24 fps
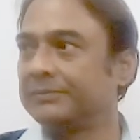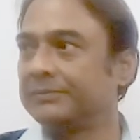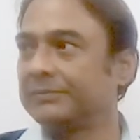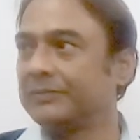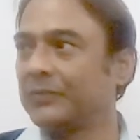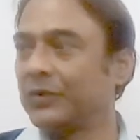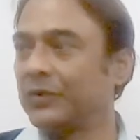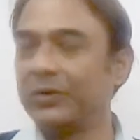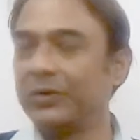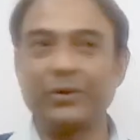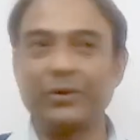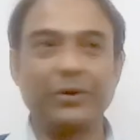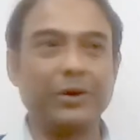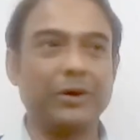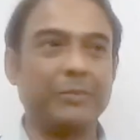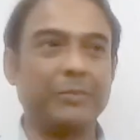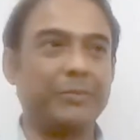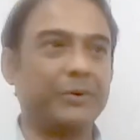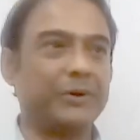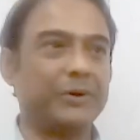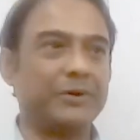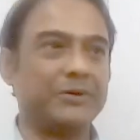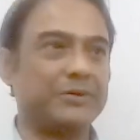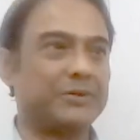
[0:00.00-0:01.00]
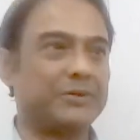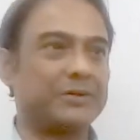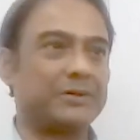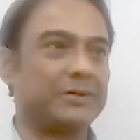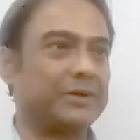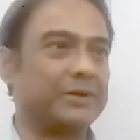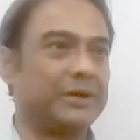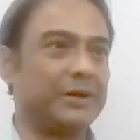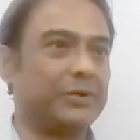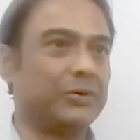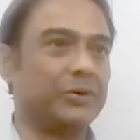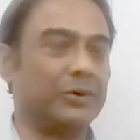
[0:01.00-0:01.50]
You do not
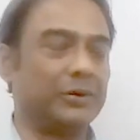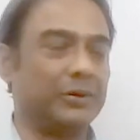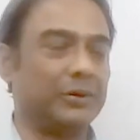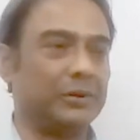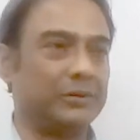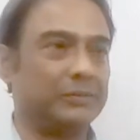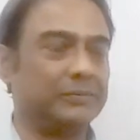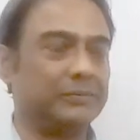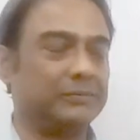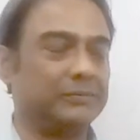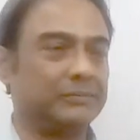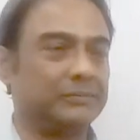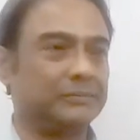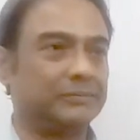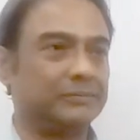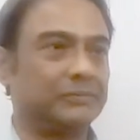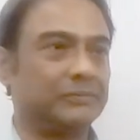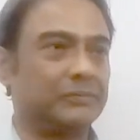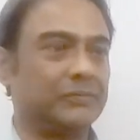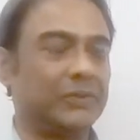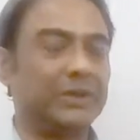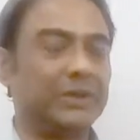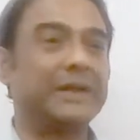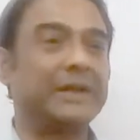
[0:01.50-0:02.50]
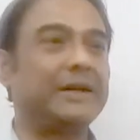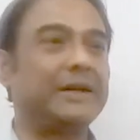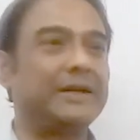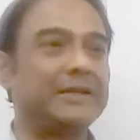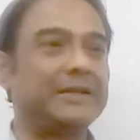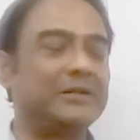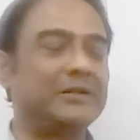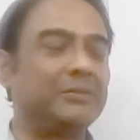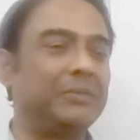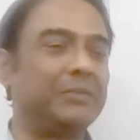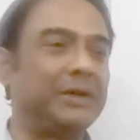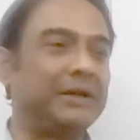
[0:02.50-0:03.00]
pause at all. But that
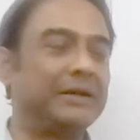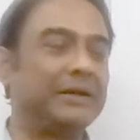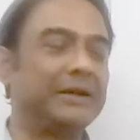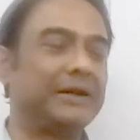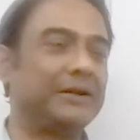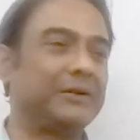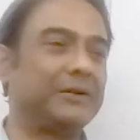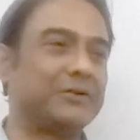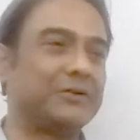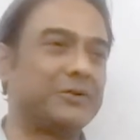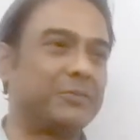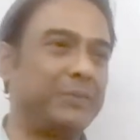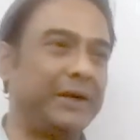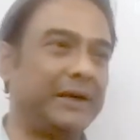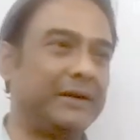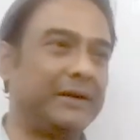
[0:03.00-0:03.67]
doesn't mean that you speak